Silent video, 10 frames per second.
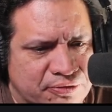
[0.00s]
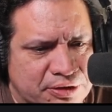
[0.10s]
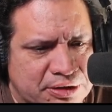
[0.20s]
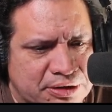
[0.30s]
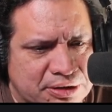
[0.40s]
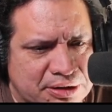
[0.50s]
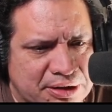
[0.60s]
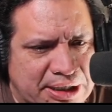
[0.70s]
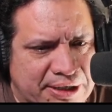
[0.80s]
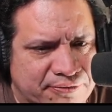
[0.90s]
Foot,
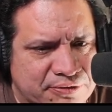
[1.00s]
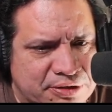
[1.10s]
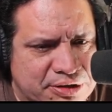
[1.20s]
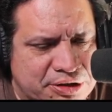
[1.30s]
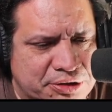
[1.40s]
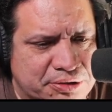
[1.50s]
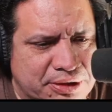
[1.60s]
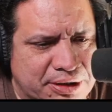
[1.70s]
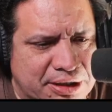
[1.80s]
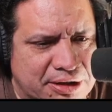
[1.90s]
they have
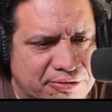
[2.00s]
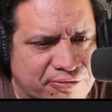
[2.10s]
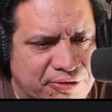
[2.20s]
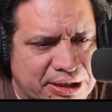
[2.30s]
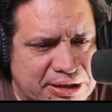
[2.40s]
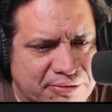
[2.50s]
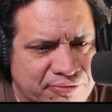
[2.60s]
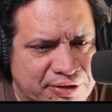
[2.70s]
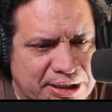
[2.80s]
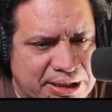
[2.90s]
2. They're not going to fight
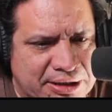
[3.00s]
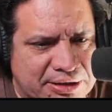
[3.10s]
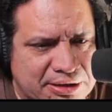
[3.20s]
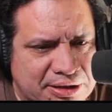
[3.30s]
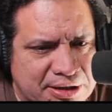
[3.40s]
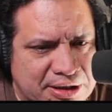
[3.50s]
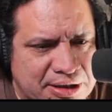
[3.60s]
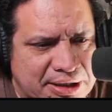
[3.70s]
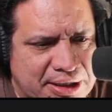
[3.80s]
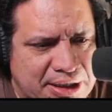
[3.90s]
them for that.
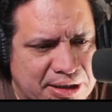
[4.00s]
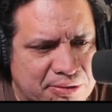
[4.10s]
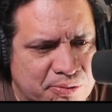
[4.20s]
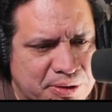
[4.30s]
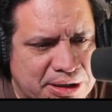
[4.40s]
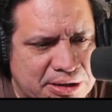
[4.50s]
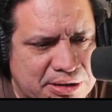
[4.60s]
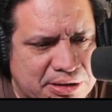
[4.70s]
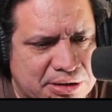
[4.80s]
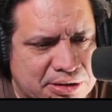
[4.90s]
And
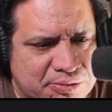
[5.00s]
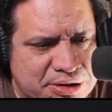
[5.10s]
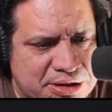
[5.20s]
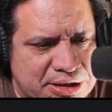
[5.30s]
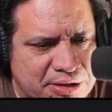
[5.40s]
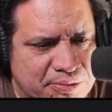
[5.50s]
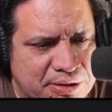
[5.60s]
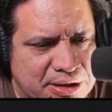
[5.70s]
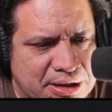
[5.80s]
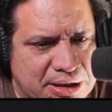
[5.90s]
wind, which is either
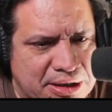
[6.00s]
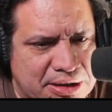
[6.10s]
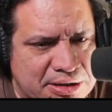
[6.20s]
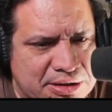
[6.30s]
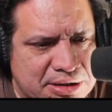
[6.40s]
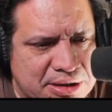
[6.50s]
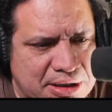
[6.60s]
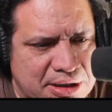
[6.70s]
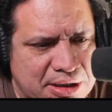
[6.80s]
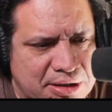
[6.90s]
one of these.
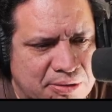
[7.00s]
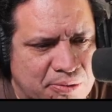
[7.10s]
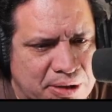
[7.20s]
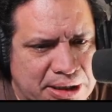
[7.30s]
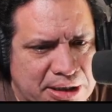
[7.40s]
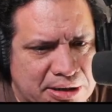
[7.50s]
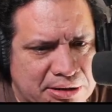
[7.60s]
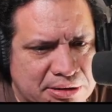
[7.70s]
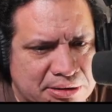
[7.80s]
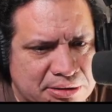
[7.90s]
Why
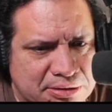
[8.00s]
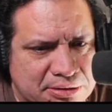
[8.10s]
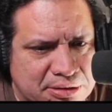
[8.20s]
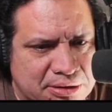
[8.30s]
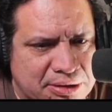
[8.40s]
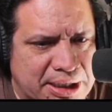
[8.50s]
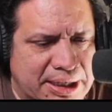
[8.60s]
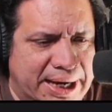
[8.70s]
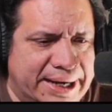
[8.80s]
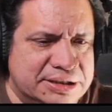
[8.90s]
not?
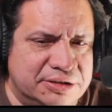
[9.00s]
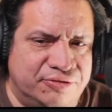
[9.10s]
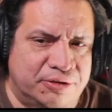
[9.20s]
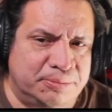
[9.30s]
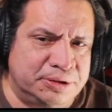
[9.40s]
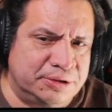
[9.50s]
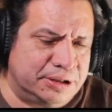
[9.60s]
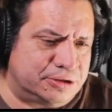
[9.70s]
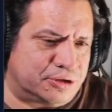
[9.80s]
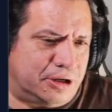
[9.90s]
Okay, action for blue.
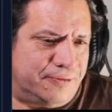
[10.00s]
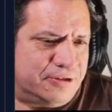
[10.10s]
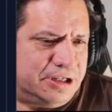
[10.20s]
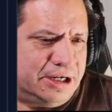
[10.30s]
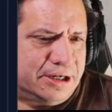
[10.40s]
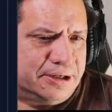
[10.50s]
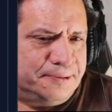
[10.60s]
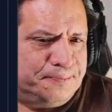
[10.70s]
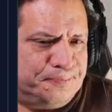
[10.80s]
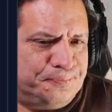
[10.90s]
They'll draw off the
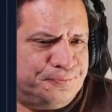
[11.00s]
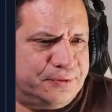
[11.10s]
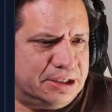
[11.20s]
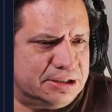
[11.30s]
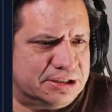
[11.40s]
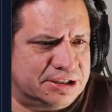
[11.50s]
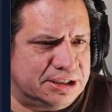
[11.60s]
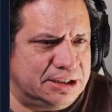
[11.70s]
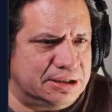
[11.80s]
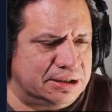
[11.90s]
deck. It's a
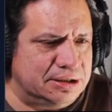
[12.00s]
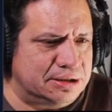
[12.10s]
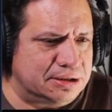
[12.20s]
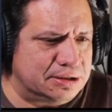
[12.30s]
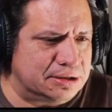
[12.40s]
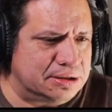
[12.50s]
seedling.